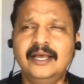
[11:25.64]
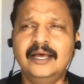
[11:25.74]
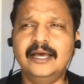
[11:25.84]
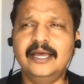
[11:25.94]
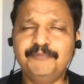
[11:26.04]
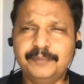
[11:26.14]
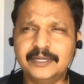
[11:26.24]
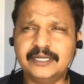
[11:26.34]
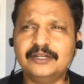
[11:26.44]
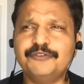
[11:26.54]
a
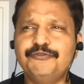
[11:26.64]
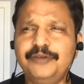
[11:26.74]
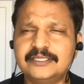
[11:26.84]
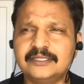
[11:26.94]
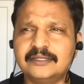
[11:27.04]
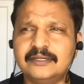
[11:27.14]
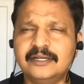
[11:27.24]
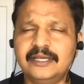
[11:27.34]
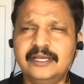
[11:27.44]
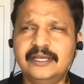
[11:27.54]
particular feature
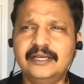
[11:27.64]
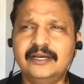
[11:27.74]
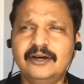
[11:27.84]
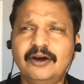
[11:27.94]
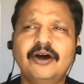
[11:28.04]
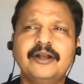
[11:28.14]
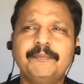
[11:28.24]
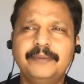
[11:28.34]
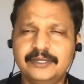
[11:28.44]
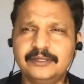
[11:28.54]
or a
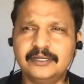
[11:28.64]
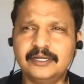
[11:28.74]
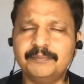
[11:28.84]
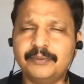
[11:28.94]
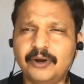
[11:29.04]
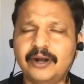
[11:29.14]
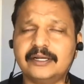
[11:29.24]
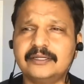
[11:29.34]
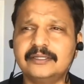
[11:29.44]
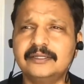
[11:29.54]
particular
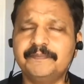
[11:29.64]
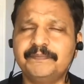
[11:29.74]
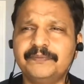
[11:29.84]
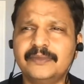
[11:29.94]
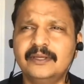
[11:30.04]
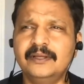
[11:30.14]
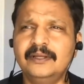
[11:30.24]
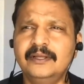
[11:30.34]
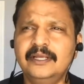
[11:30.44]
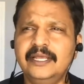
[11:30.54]
product
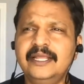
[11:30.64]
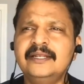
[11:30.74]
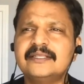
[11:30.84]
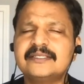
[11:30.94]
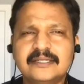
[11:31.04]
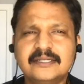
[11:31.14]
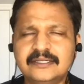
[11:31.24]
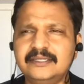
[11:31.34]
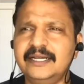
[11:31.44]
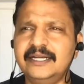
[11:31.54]
in
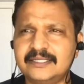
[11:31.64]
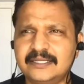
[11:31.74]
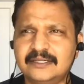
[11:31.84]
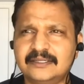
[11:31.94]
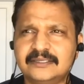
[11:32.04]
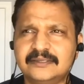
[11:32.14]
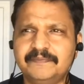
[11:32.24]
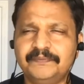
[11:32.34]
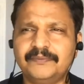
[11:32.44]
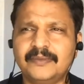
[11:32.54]
certain data centers.
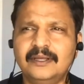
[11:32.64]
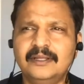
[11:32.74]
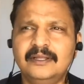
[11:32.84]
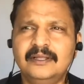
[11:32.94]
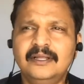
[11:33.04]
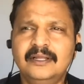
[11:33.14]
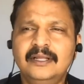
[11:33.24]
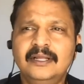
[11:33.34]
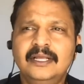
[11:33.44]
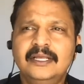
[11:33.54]

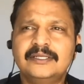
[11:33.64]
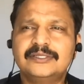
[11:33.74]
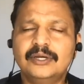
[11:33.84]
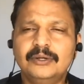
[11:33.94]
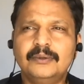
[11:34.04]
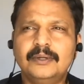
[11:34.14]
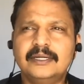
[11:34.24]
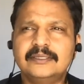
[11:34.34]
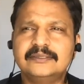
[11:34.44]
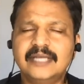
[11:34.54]
So
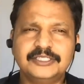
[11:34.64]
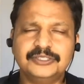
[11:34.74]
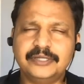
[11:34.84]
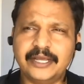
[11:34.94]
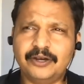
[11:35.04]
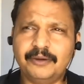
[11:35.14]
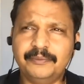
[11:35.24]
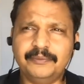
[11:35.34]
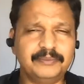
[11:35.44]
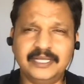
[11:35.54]
that should
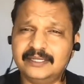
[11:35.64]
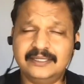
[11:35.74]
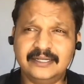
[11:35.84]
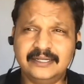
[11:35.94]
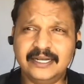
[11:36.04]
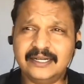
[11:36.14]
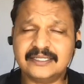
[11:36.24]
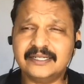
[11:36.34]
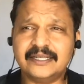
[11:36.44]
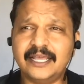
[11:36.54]
account that data
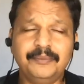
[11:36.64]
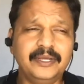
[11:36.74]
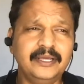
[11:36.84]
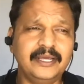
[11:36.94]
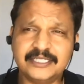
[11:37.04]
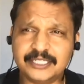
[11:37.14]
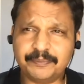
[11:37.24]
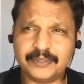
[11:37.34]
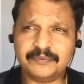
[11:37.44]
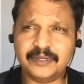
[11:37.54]
center can be Asia
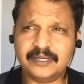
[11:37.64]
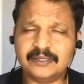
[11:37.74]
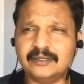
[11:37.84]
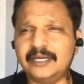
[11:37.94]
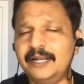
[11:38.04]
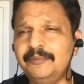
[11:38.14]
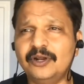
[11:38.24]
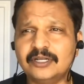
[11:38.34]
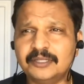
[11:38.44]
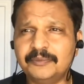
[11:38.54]
Pacific, can be
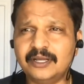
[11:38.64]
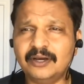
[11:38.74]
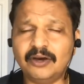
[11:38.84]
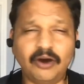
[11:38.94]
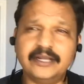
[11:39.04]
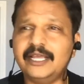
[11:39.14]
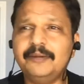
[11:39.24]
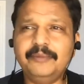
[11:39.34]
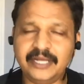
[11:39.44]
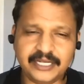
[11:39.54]
North America, or can
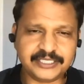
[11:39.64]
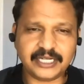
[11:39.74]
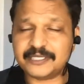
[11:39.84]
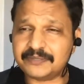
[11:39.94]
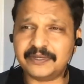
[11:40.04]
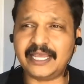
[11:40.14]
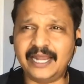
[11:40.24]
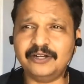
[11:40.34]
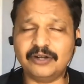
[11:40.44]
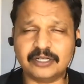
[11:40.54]
be in Asia Pacific
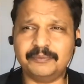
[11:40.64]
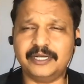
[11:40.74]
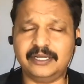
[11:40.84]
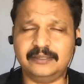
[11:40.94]
and North America.